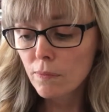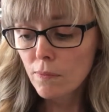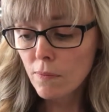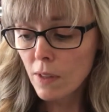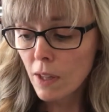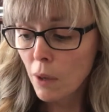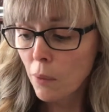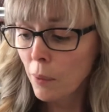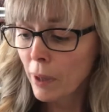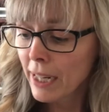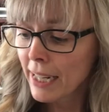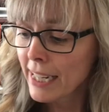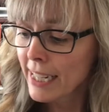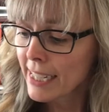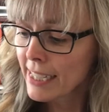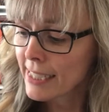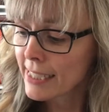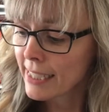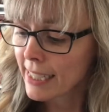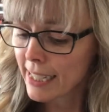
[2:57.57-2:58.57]
what
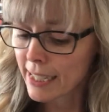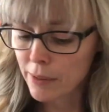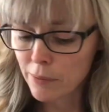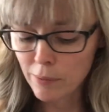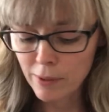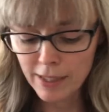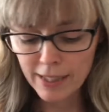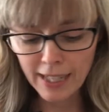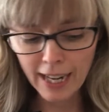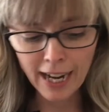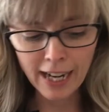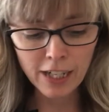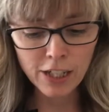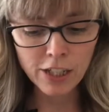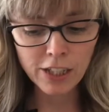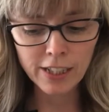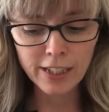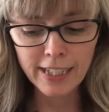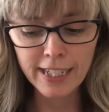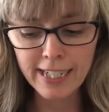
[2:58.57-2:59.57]
he did was
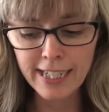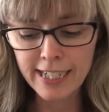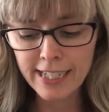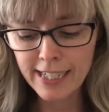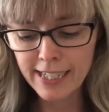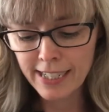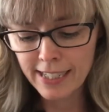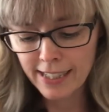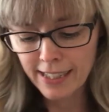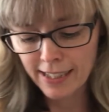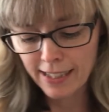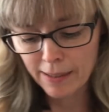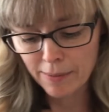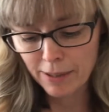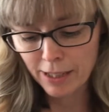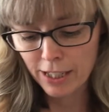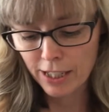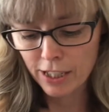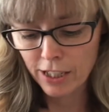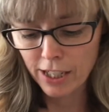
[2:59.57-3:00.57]
actually, let
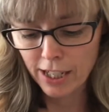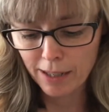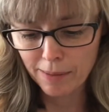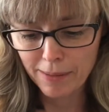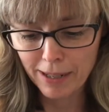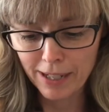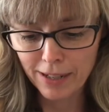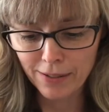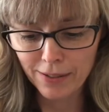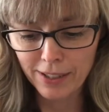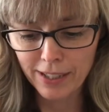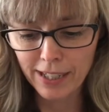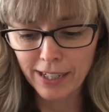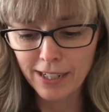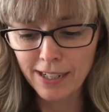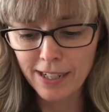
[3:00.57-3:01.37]
me just check my notes here.